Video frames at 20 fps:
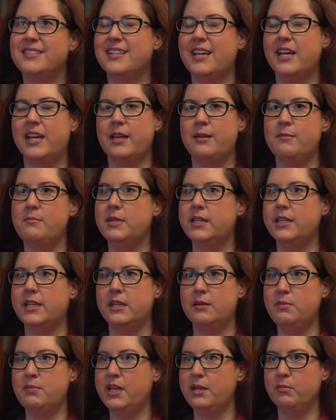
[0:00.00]
say 1
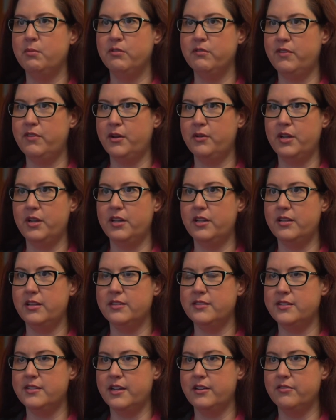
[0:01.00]
million people voted in the
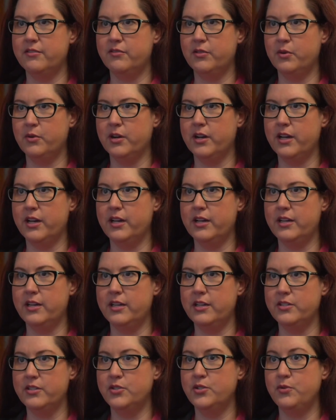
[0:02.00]
state of Florida
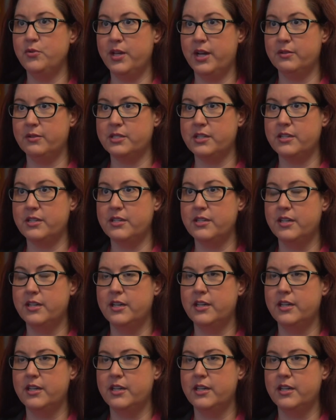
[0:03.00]
in 2000.